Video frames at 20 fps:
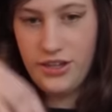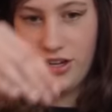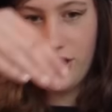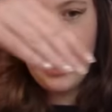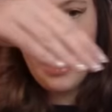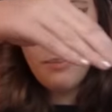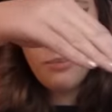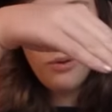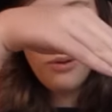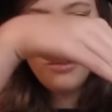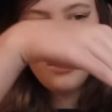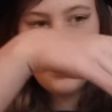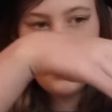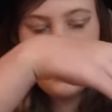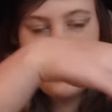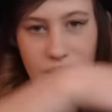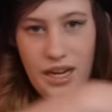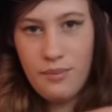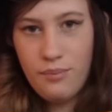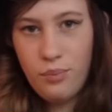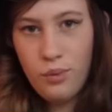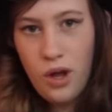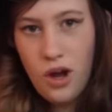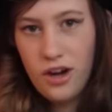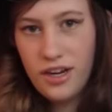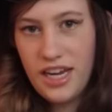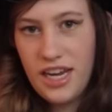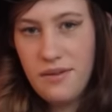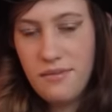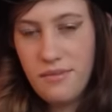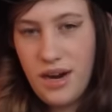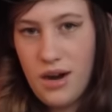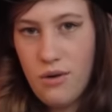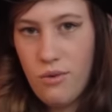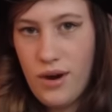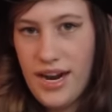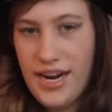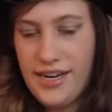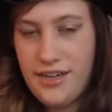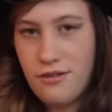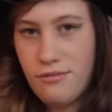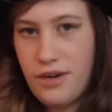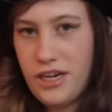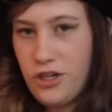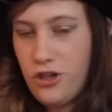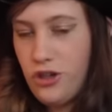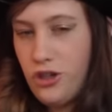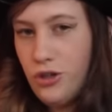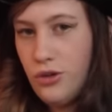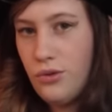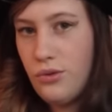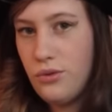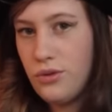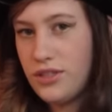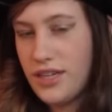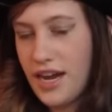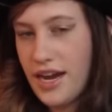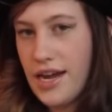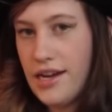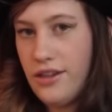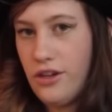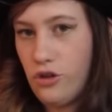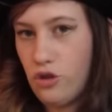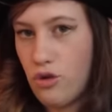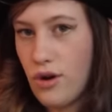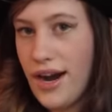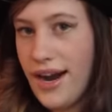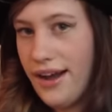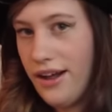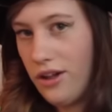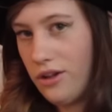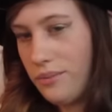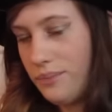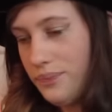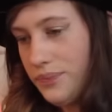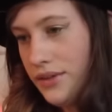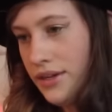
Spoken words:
The couple's like blocking my way to my shoes and the trail.